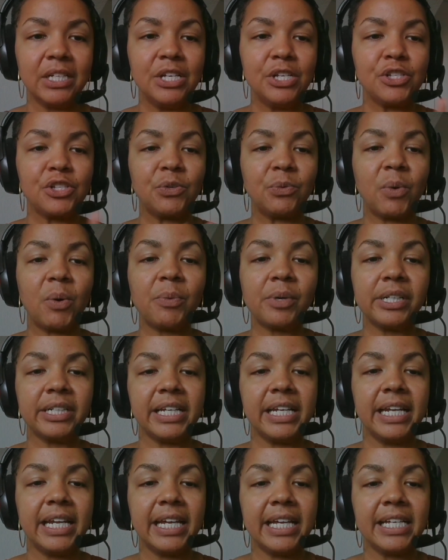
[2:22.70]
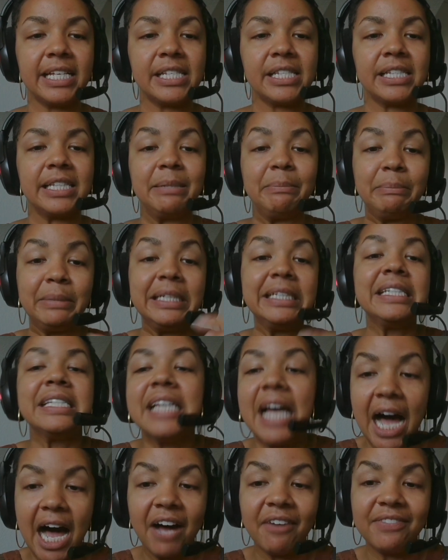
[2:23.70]
So what we're needing is the meat
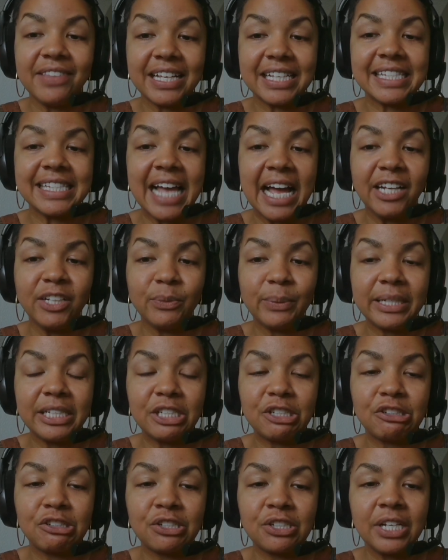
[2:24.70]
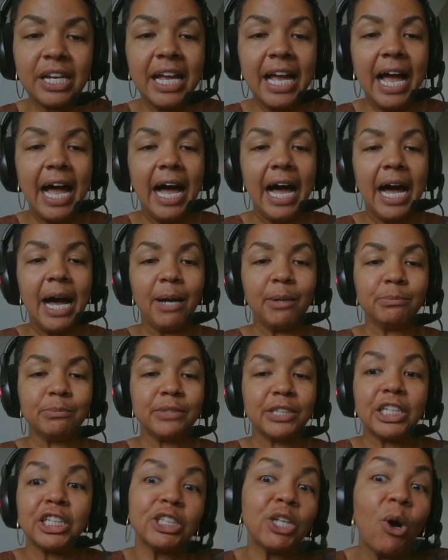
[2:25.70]
of the sandwich,
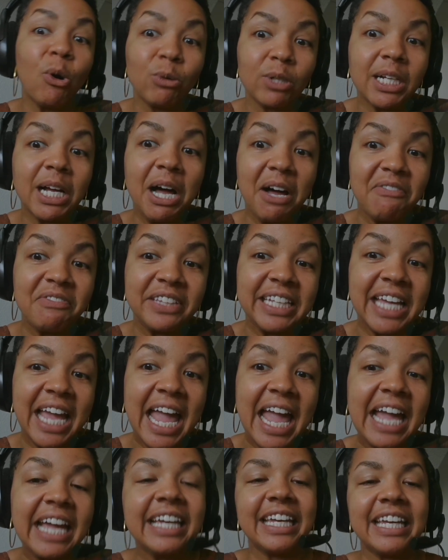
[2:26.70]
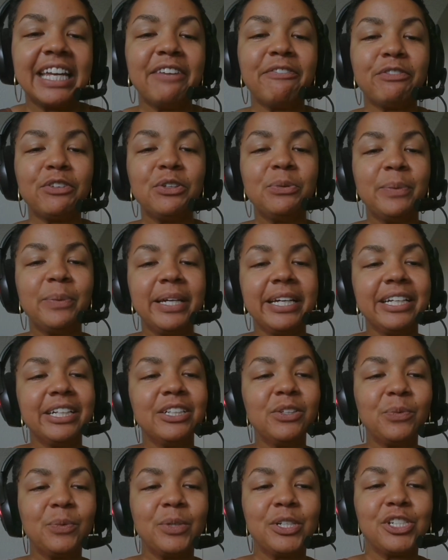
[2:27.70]
the yolk of the egg, if you
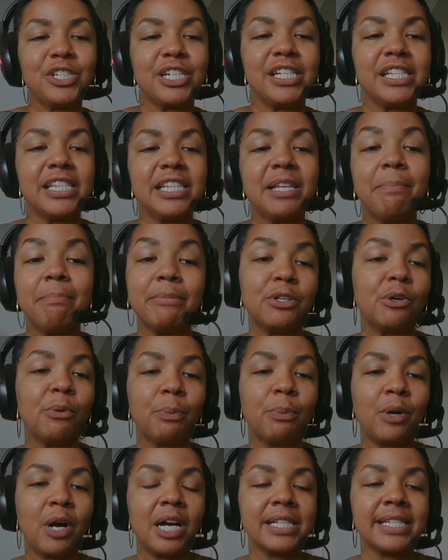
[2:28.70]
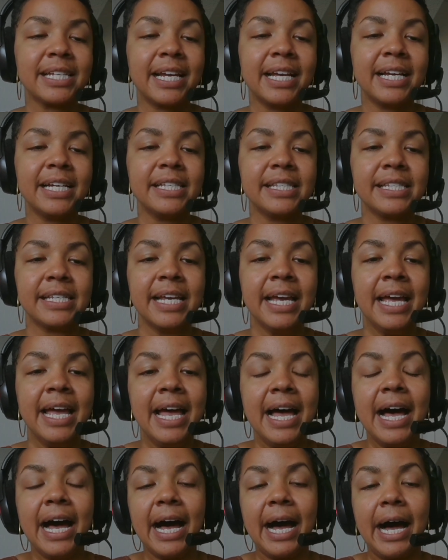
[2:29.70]
will, which is the middle process.
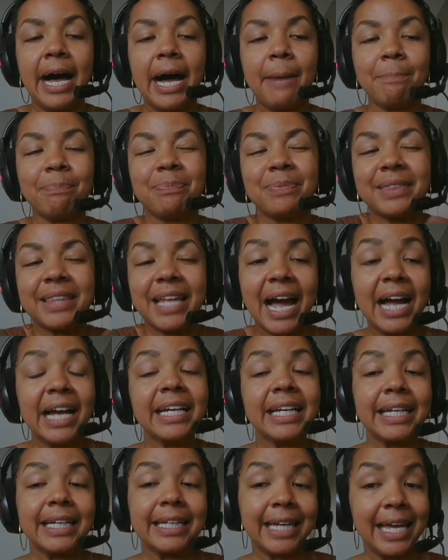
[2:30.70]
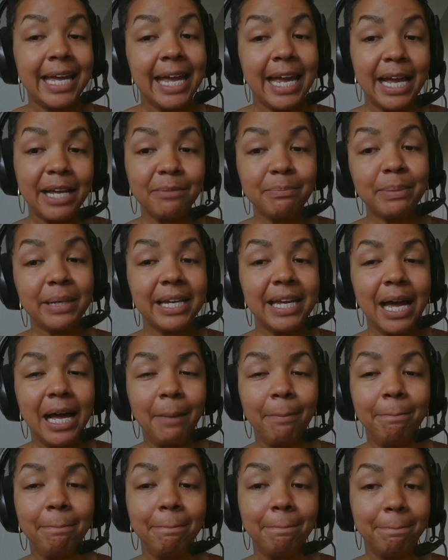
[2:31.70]
That can be
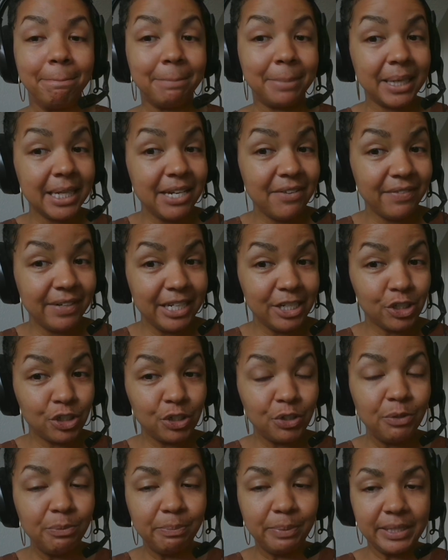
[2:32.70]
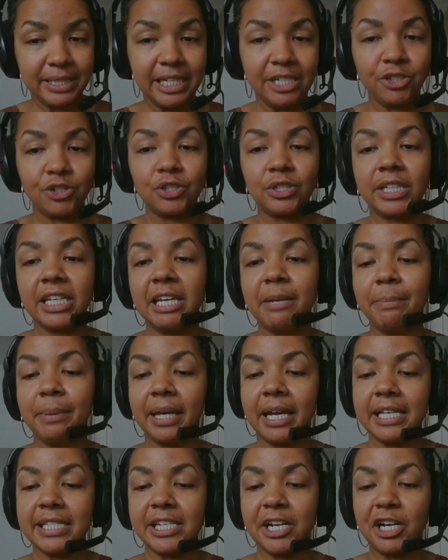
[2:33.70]
a bit of an issue potentially,
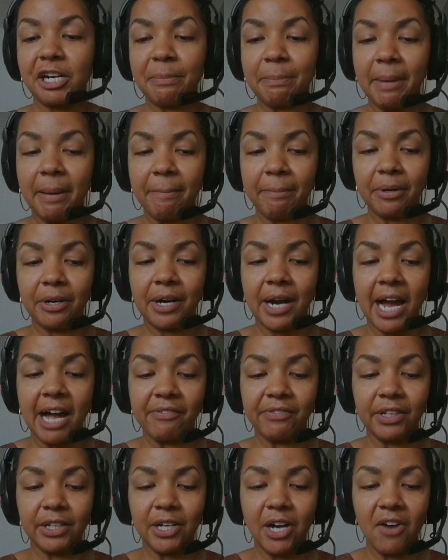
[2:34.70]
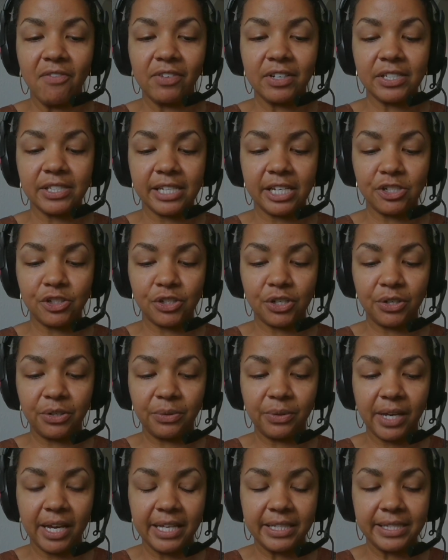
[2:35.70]
because I remember having a
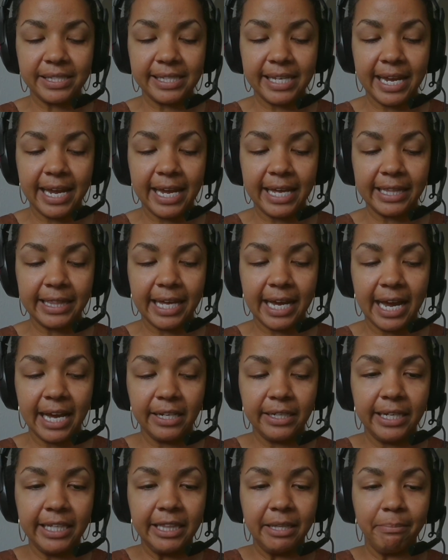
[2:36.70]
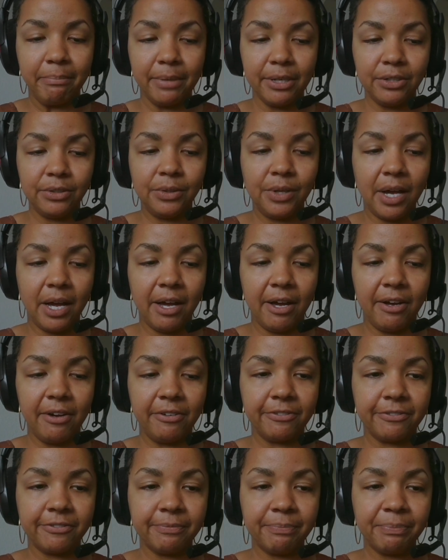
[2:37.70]
conversation and saying that in the middle
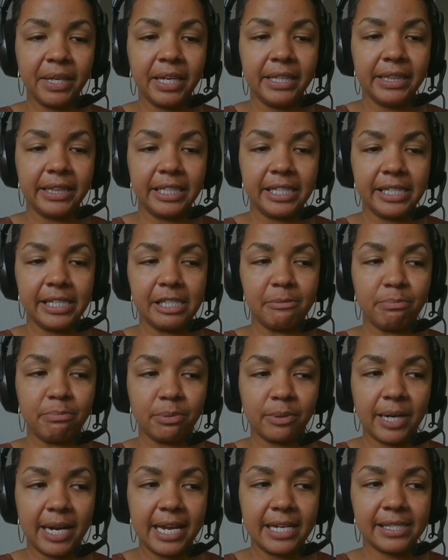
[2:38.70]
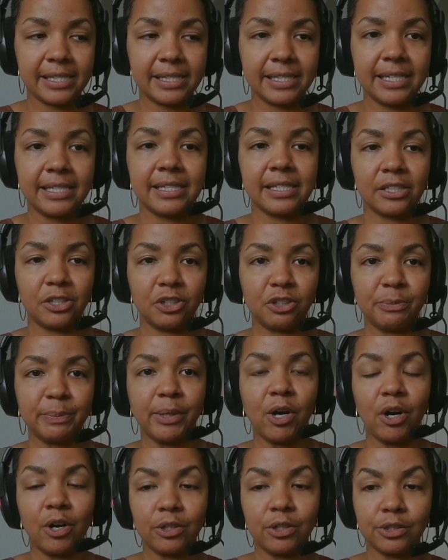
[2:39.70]
of these breaks, it's a little bit
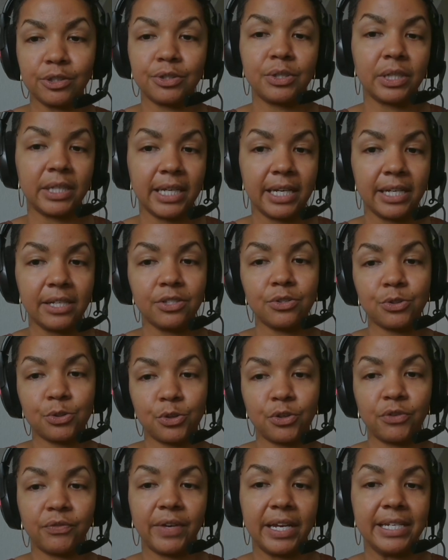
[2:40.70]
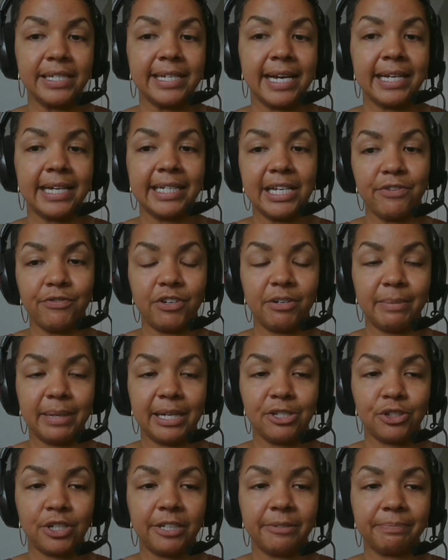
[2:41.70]
harder to get survey and data
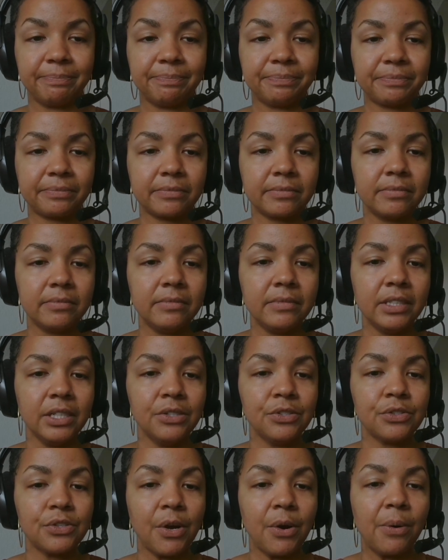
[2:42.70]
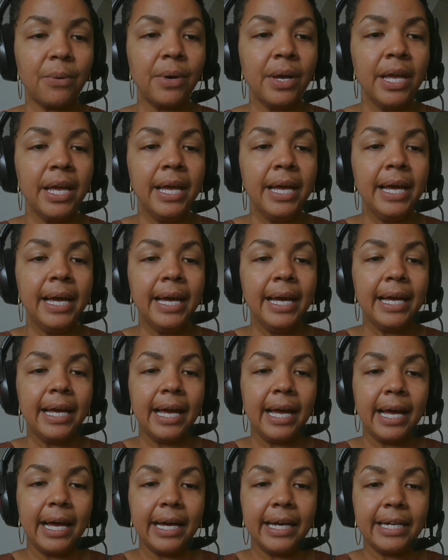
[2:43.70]
information. So
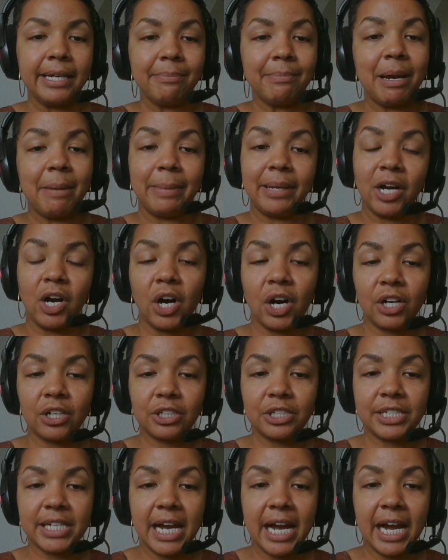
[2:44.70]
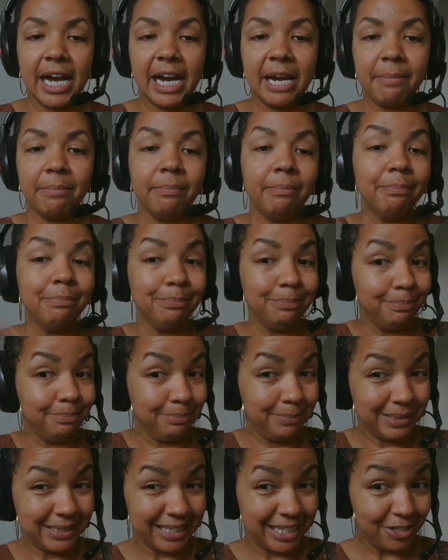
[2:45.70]
it might be a harder time,
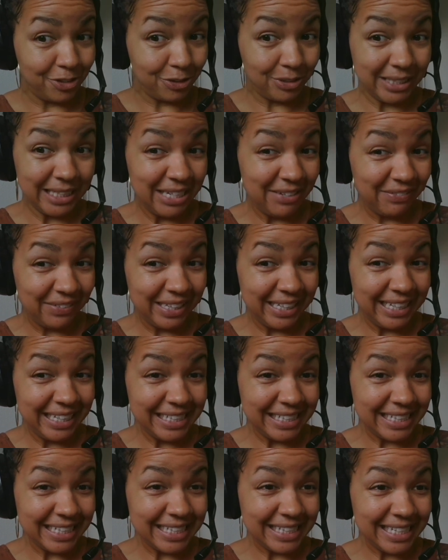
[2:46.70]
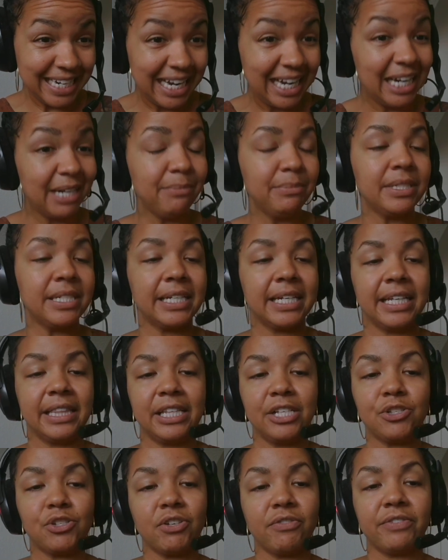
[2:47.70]
potentially even the easiest time to get
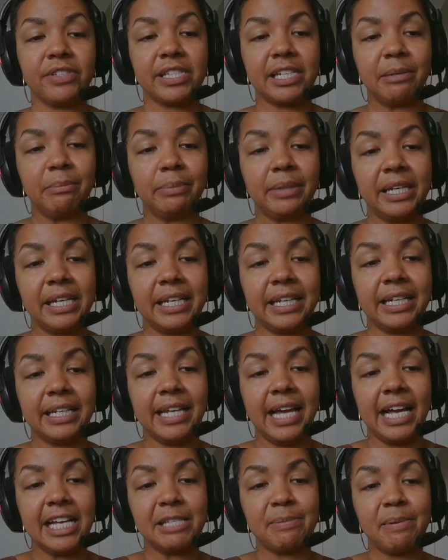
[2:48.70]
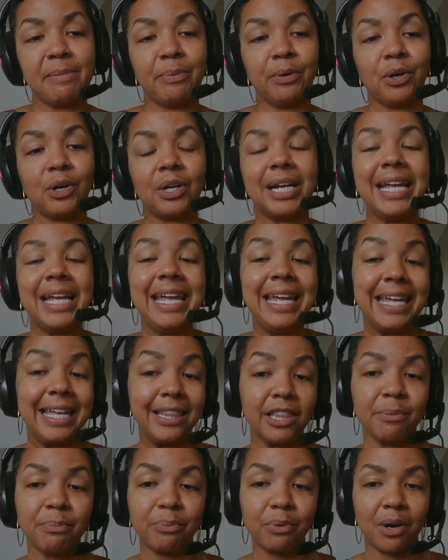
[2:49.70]
these surveys completed as people are
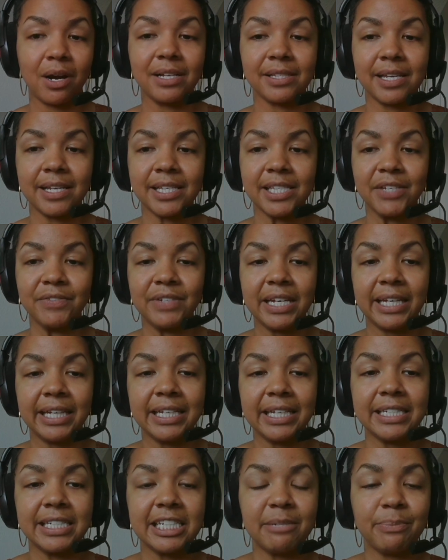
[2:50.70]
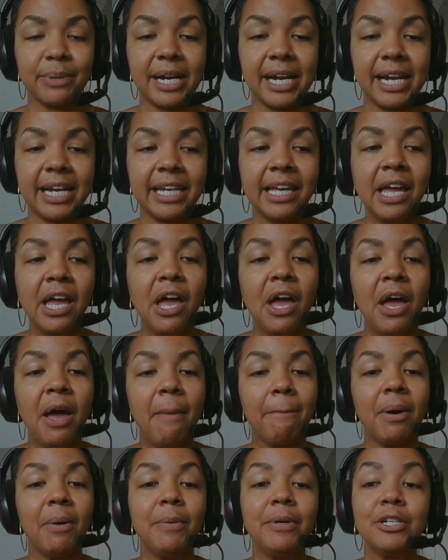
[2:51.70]
in the process of taking a tea break,
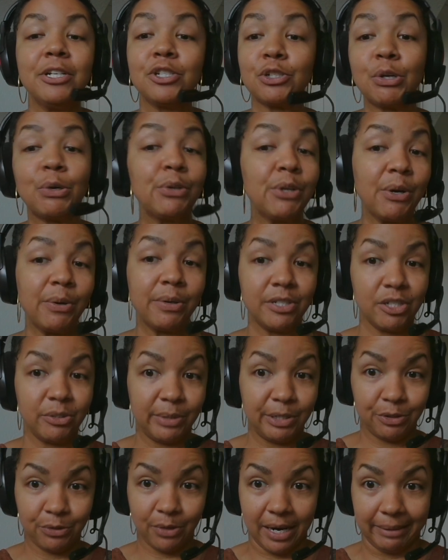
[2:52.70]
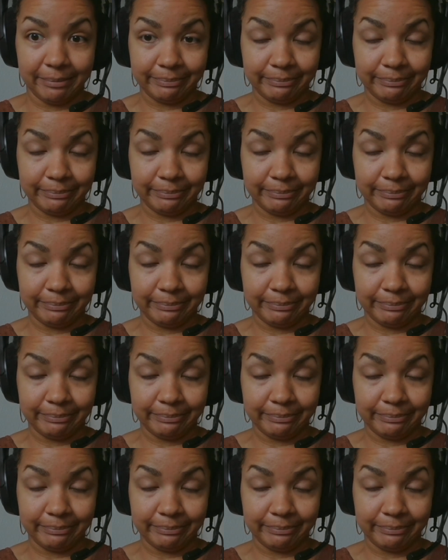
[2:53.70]
but we just don't know until we try